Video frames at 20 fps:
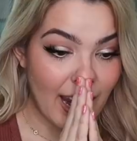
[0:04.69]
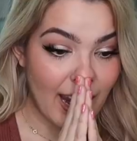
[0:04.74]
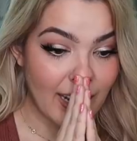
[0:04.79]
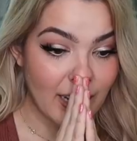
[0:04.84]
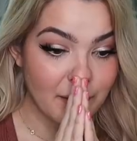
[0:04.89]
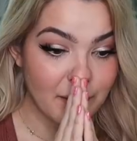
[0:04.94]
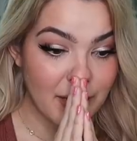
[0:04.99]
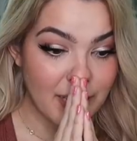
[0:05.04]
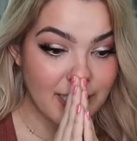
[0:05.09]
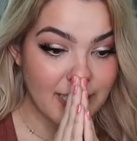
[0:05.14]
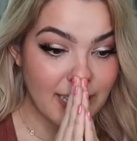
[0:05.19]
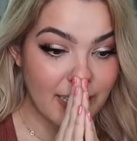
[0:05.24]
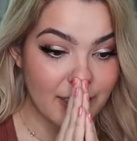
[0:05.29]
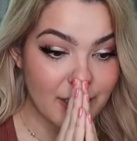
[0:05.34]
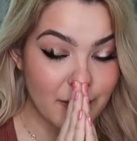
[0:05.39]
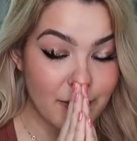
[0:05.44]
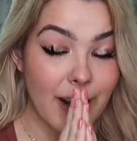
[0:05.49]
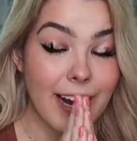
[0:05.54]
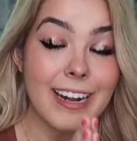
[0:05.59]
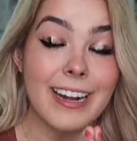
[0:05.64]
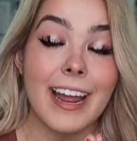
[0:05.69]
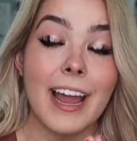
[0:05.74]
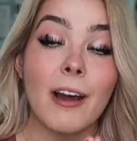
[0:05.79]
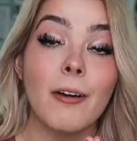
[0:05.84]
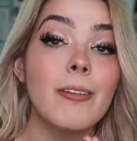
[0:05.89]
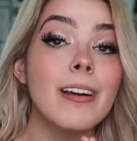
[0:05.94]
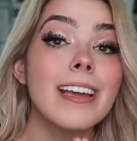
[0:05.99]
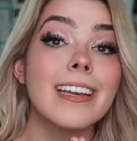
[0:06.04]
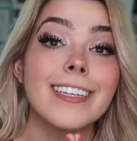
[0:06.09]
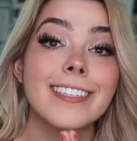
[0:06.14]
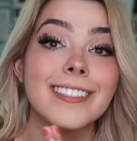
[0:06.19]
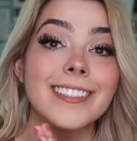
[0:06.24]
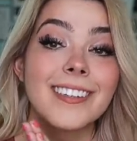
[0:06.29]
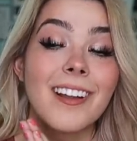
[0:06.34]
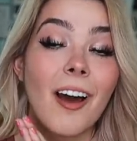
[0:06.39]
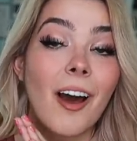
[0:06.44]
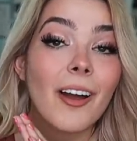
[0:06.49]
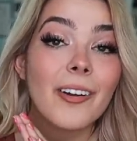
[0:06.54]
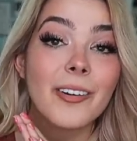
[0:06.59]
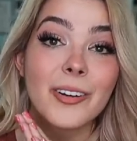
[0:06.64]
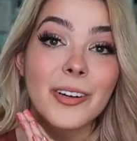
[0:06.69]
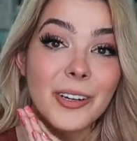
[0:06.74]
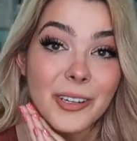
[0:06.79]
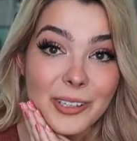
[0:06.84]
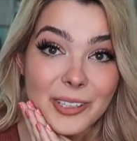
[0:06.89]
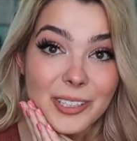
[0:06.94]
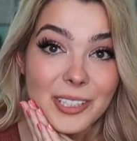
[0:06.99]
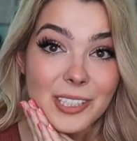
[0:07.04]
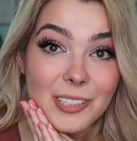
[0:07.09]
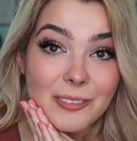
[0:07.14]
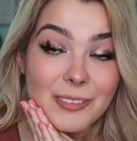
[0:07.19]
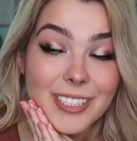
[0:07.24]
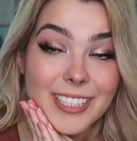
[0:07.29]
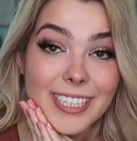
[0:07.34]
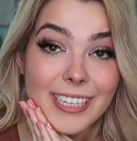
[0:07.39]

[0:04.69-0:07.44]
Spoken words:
And I'm gonna tell you right now, it is not good news.